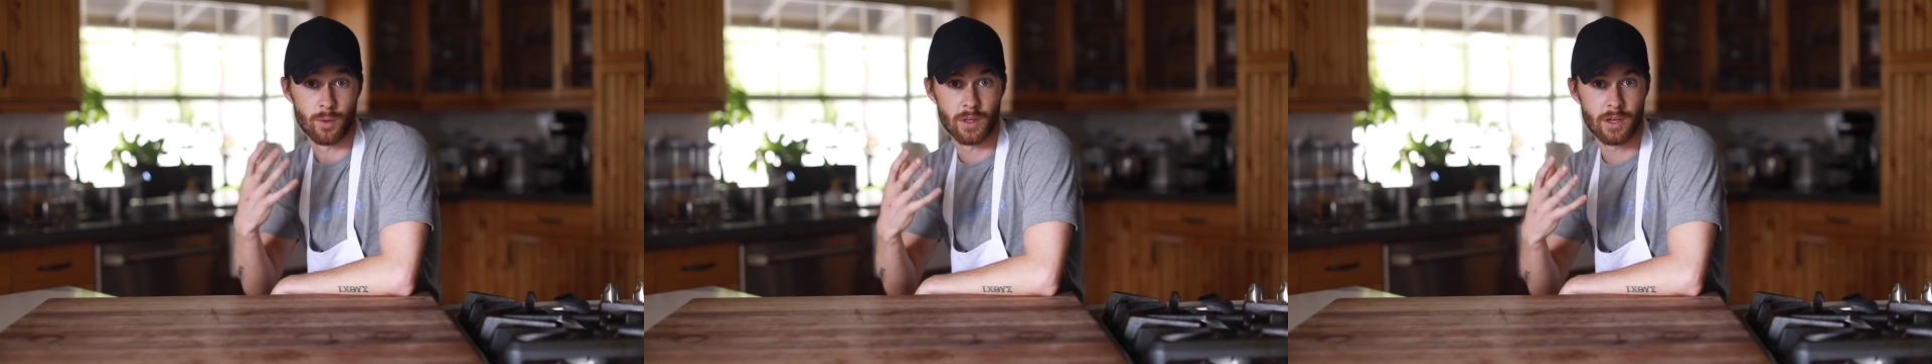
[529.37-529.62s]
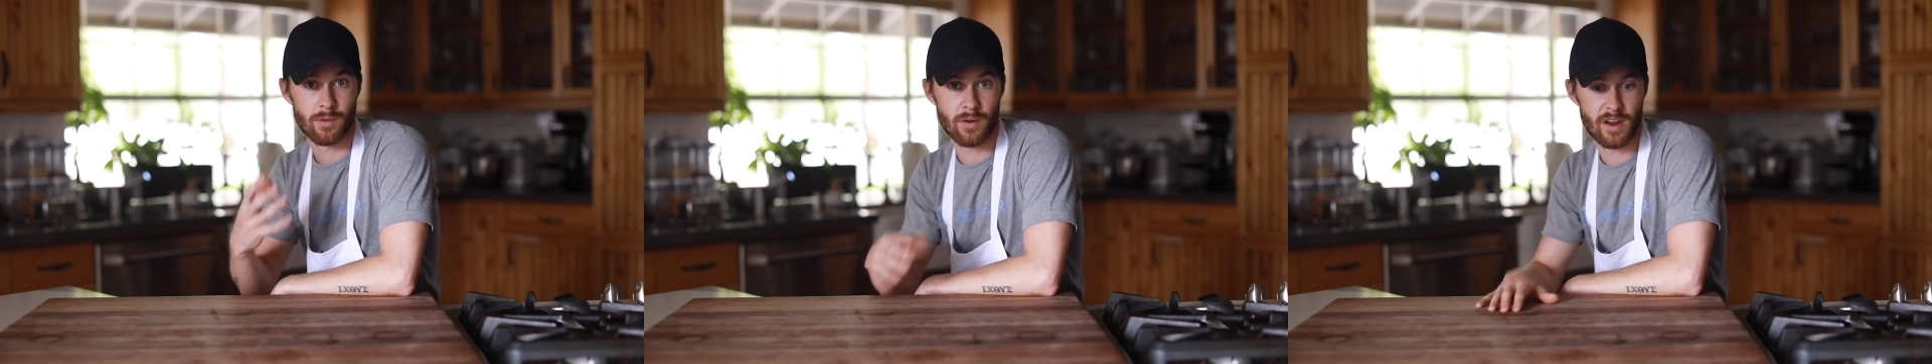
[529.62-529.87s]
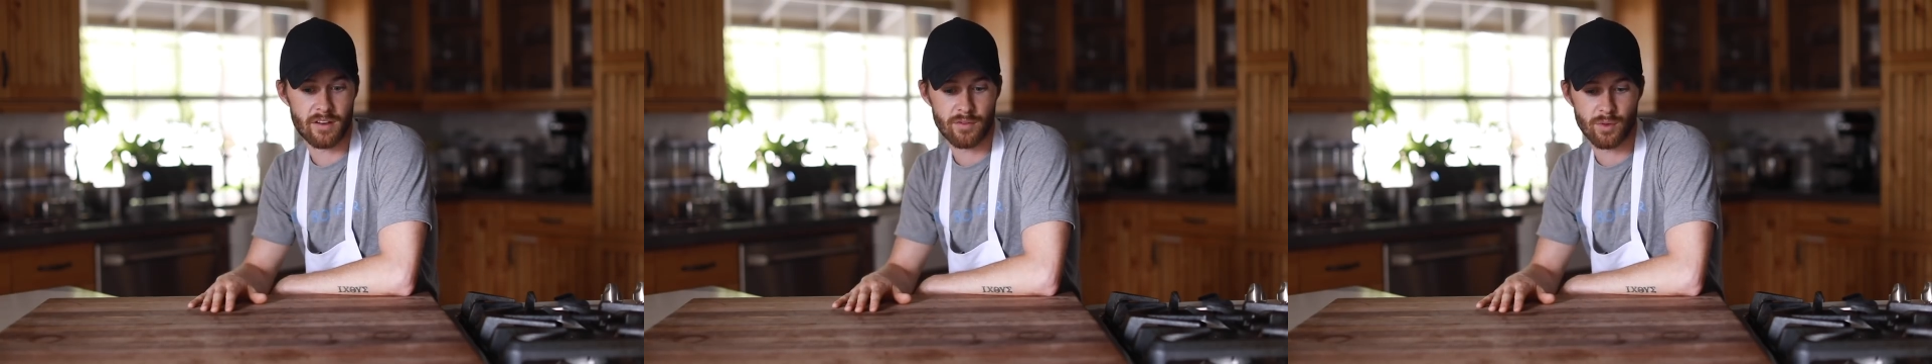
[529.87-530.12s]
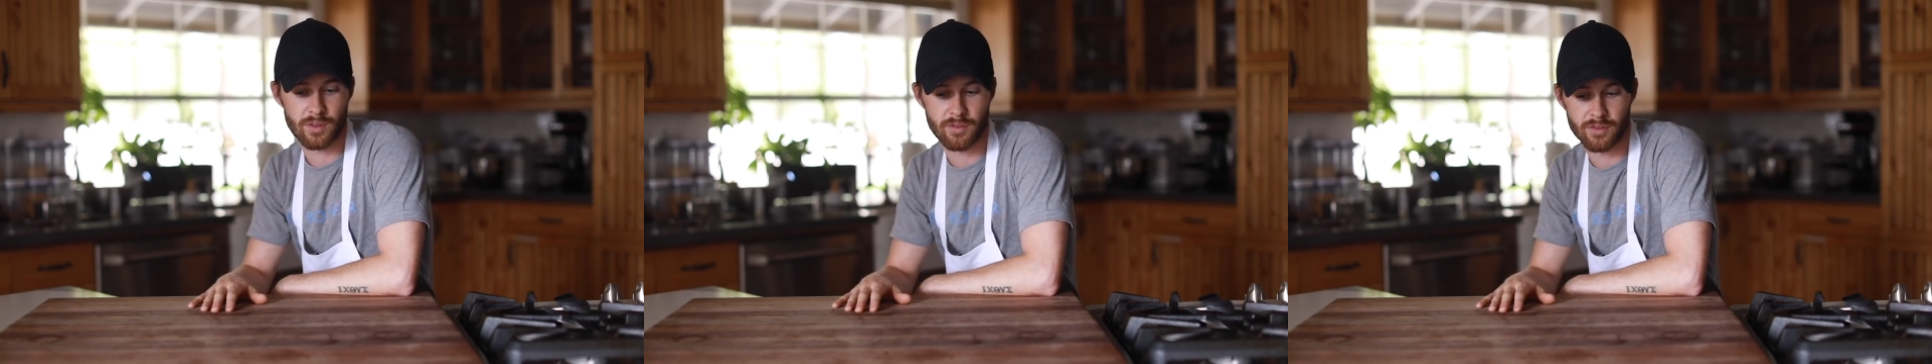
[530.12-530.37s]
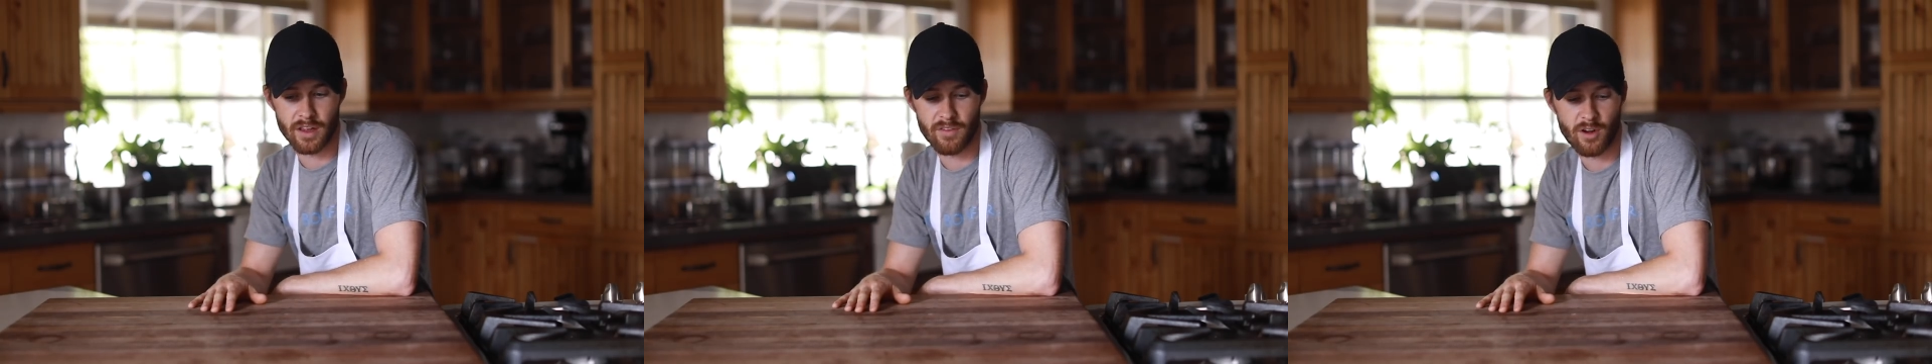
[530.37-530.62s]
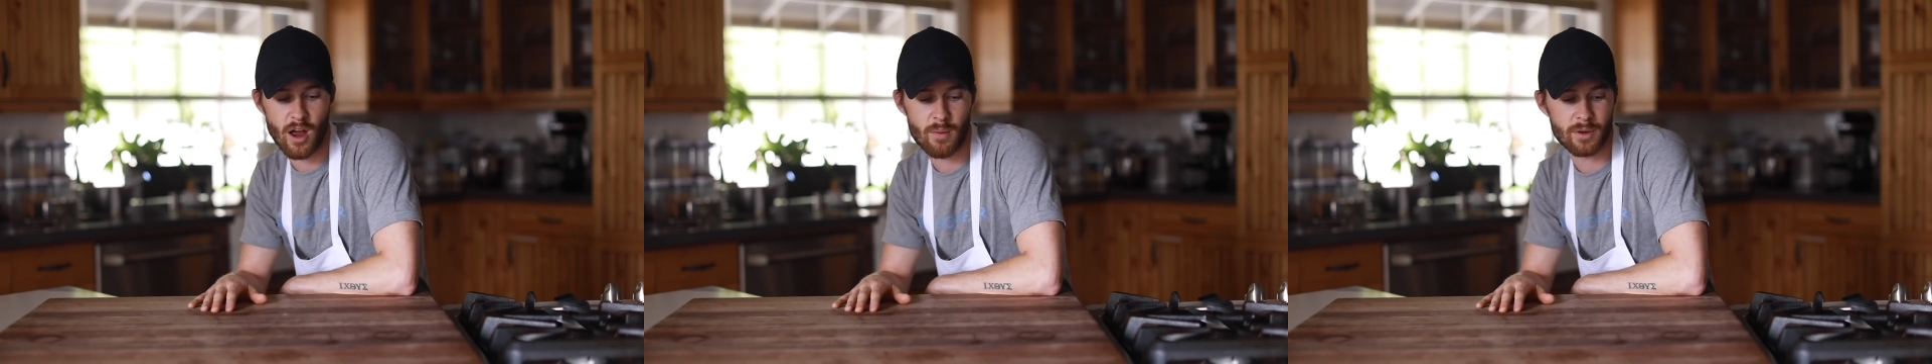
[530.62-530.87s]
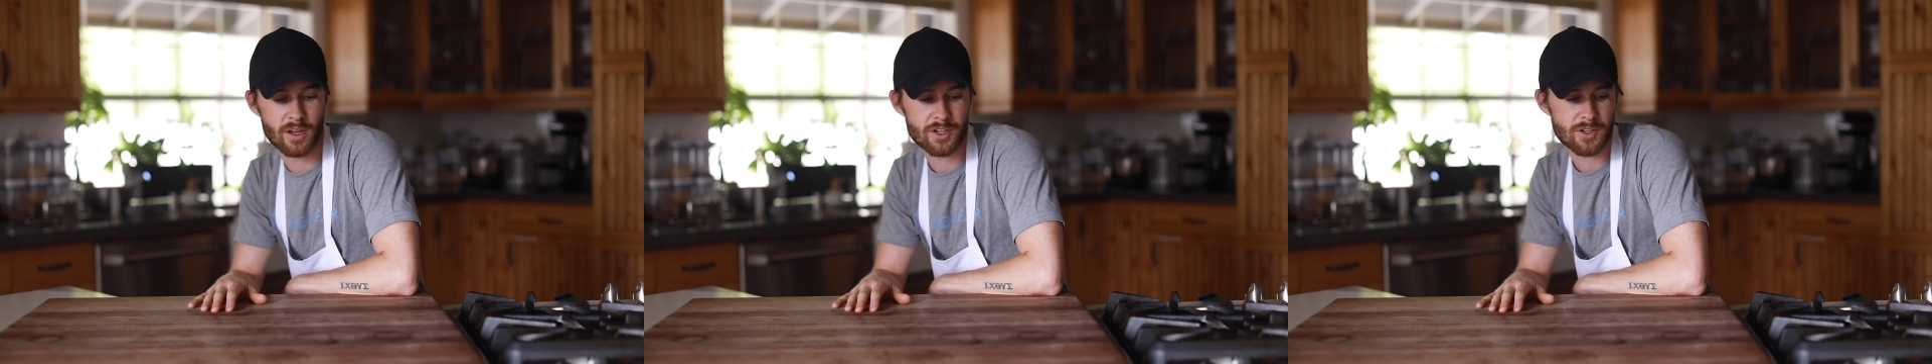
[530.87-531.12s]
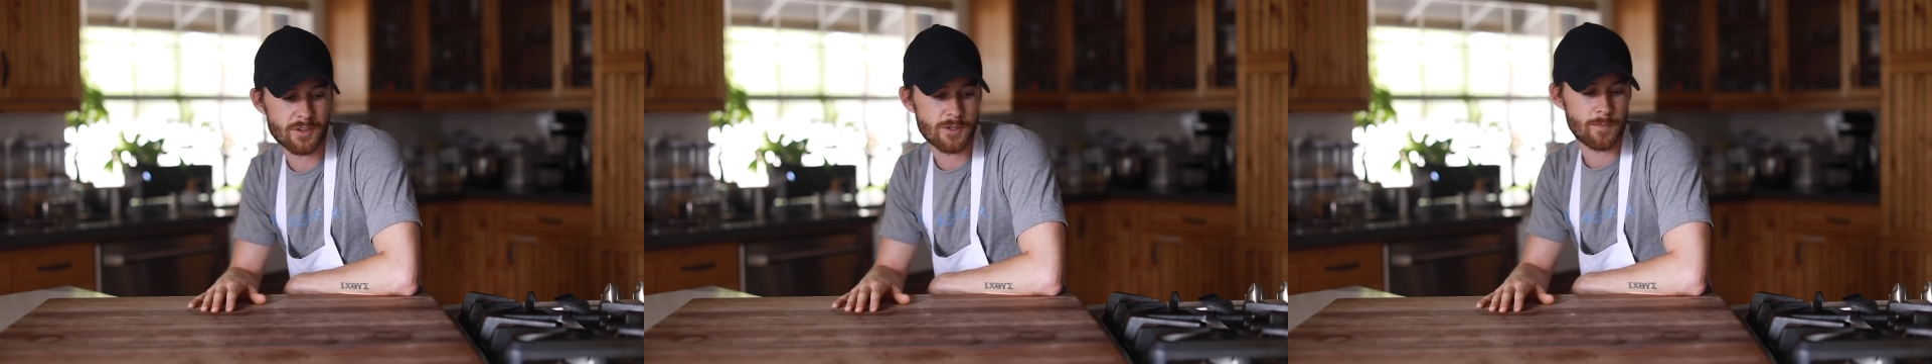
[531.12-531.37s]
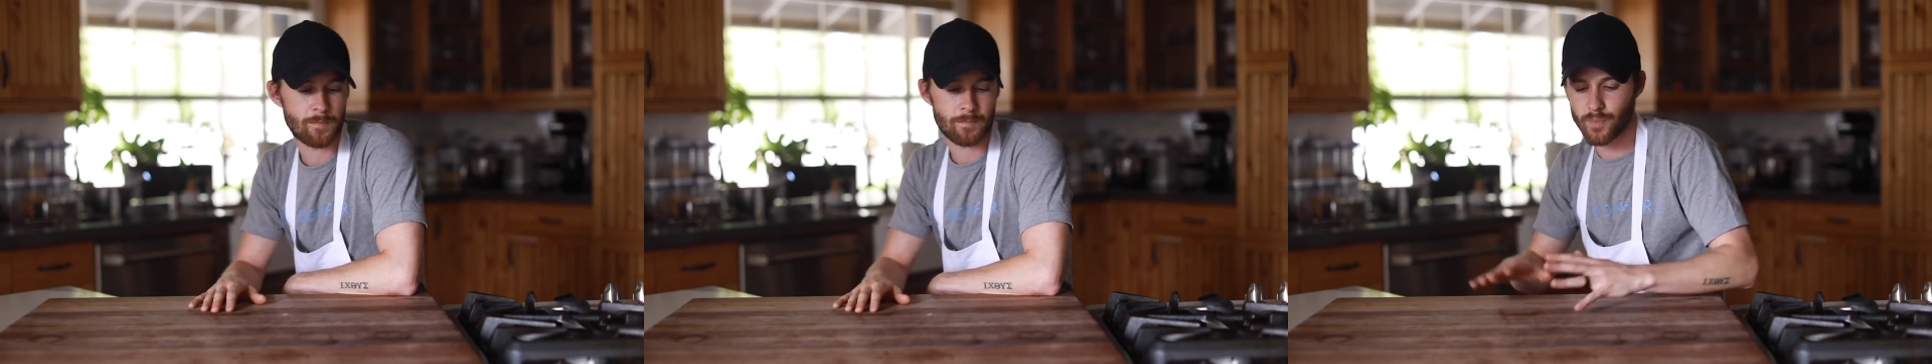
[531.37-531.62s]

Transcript: really creative with the flavor combinations.